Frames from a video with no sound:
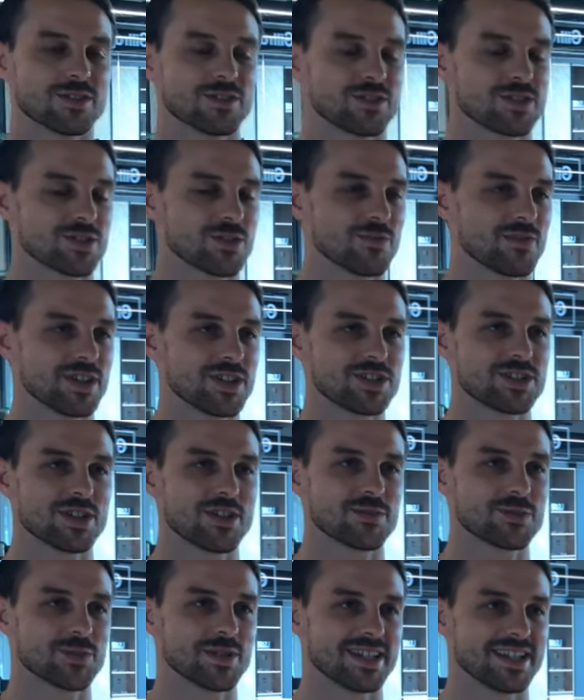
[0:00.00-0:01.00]
still finishing
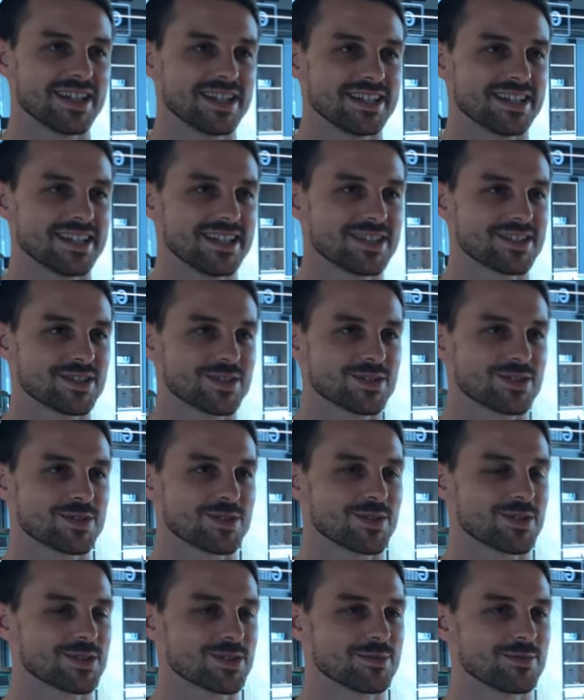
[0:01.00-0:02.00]
up 2018, so still
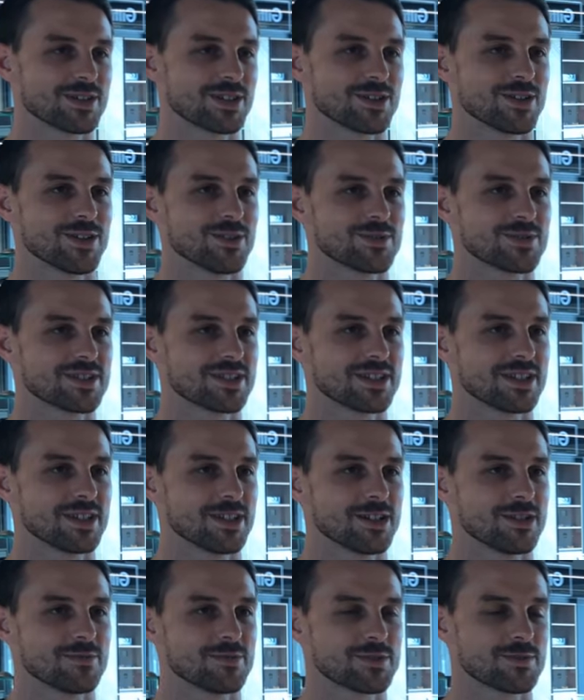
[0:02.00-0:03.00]
got some big goals,
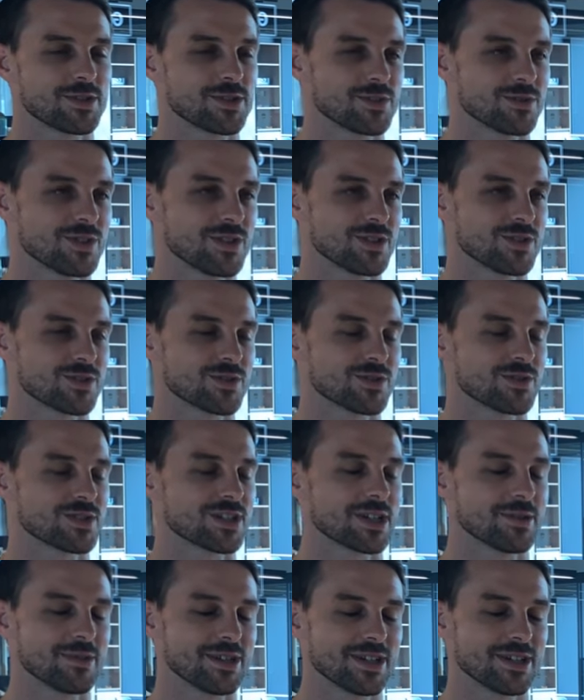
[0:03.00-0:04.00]
um, especially with the Enduros
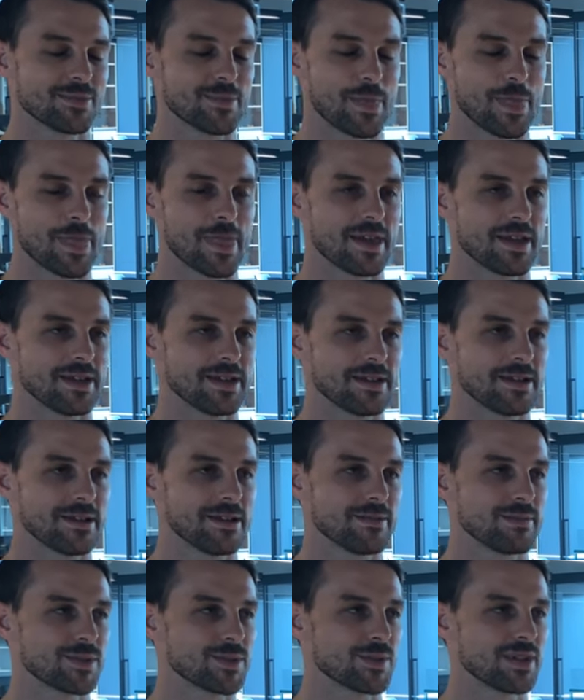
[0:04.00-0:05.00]
coming up.
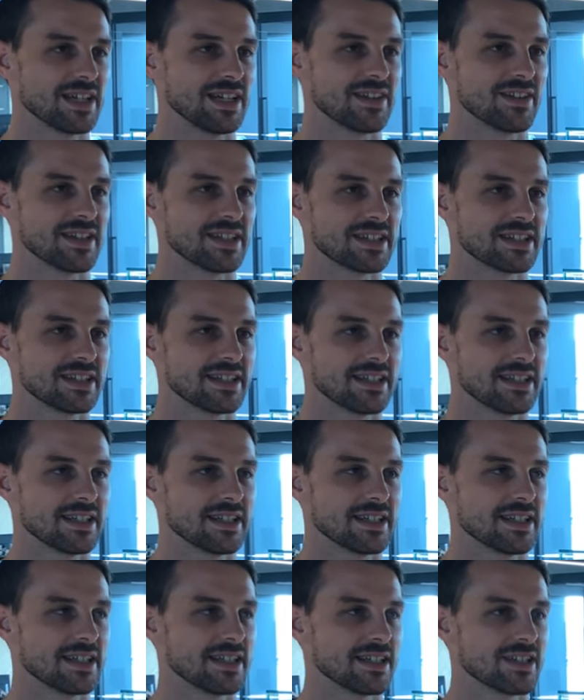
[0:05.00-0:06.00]
Um,
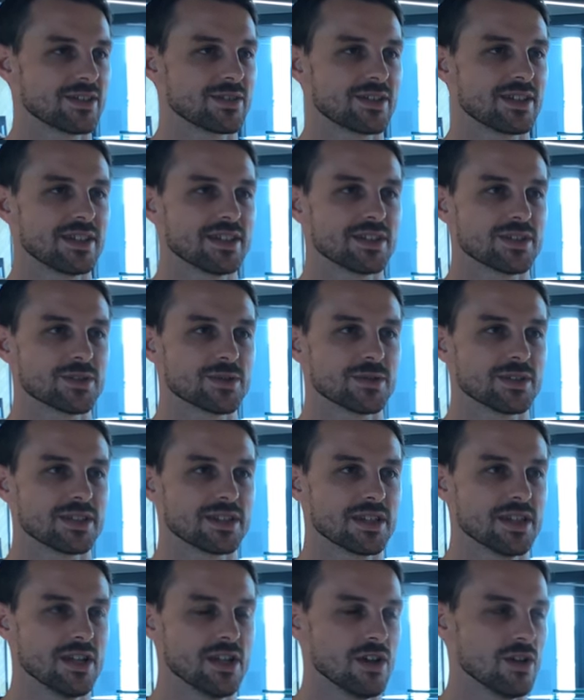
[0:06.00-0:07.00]
2019, uh, looking into it,
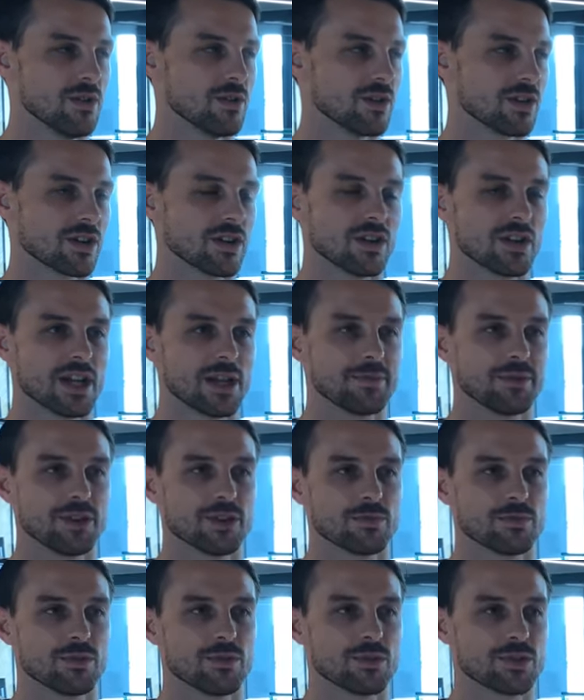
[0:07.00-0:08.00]
we've got a lot happening
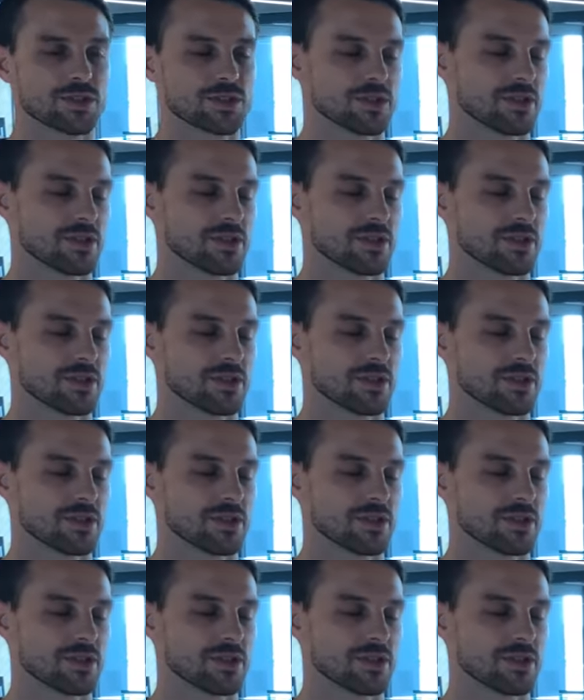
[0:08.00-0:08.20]
at Porsche.